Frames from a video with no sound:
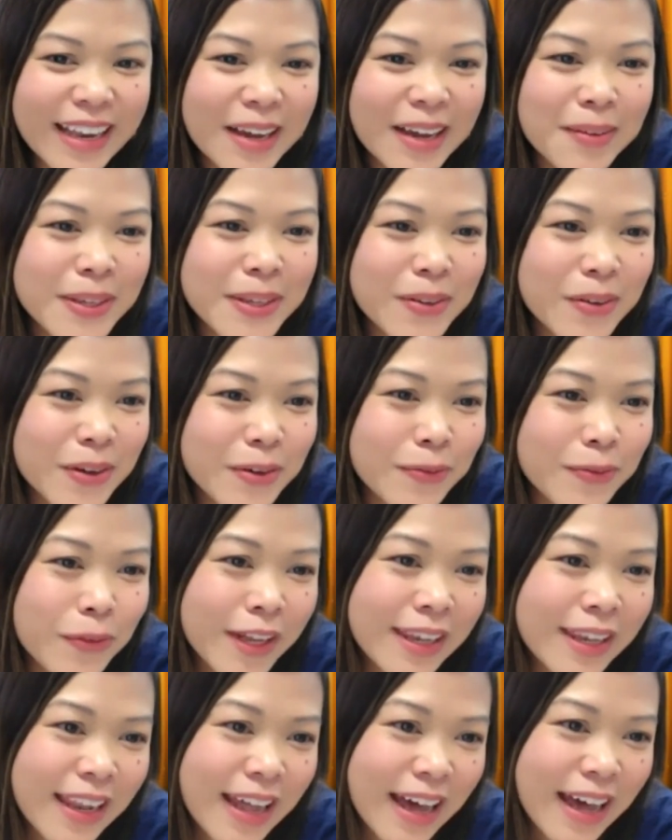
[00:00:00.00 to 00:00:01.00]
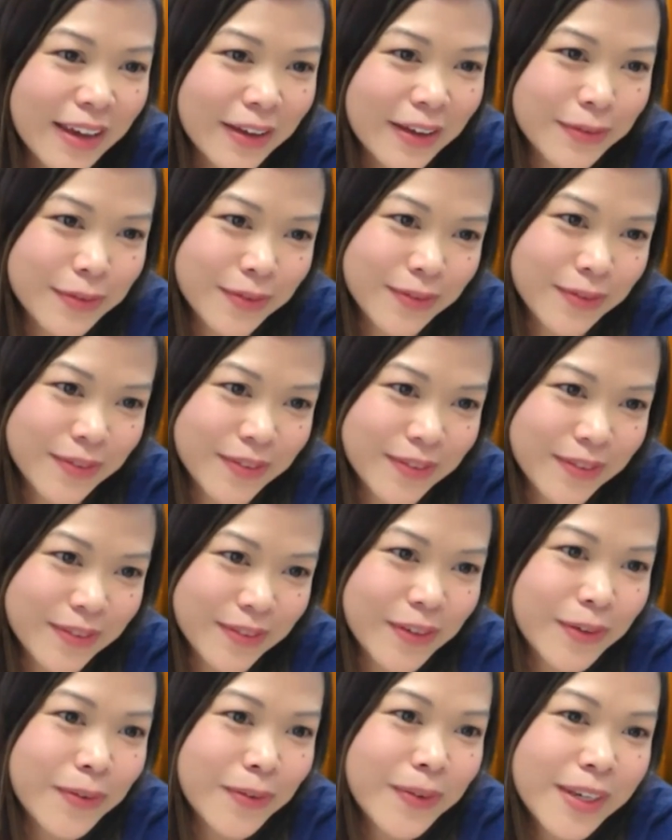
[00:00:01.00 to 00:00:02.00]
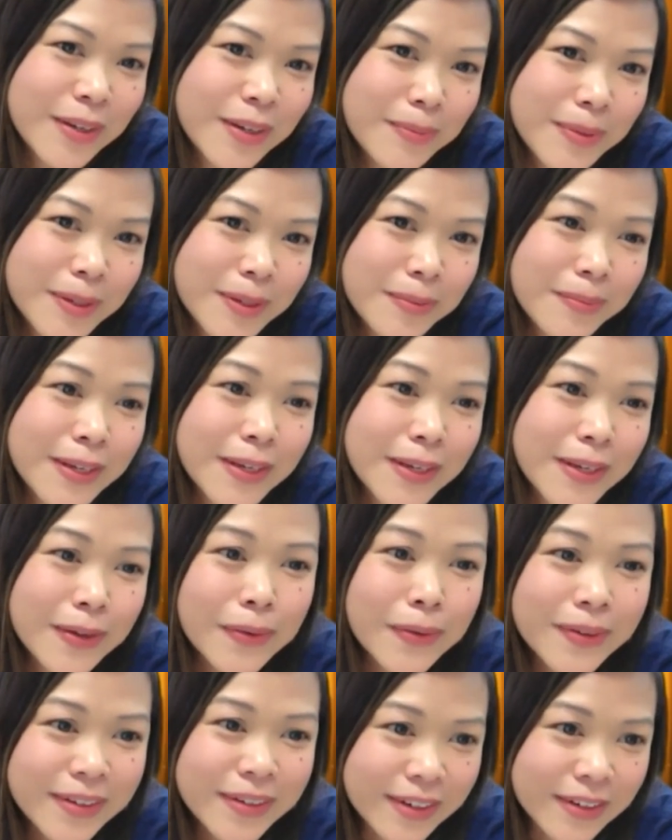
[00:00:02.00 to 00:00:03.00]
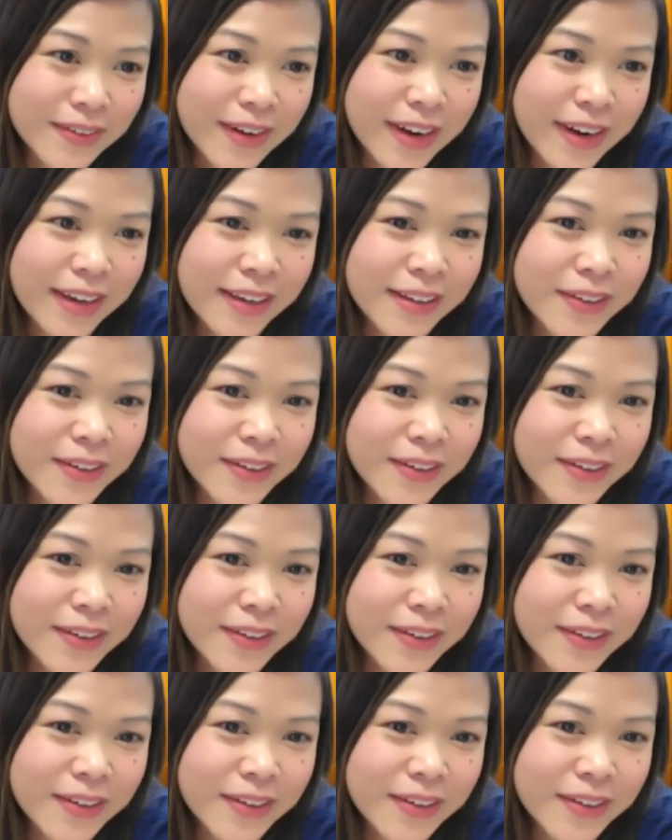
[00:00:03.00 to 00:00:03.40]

I mean, you have one life. You don't want to be mediocre, right?